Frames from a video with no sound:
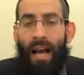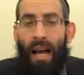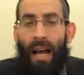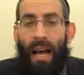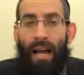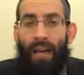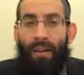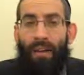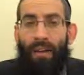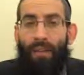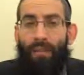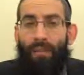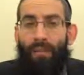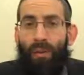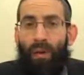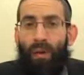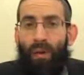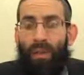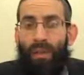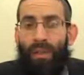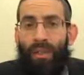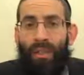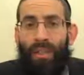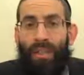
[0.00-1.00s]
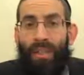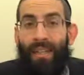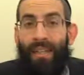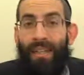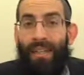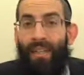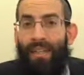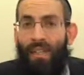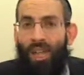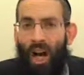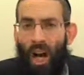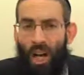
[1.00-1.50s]
And therefore, it
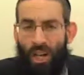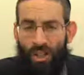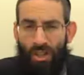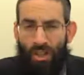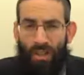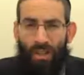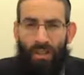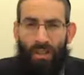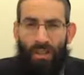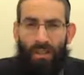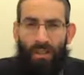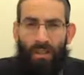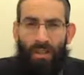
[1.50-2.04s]
is kosher.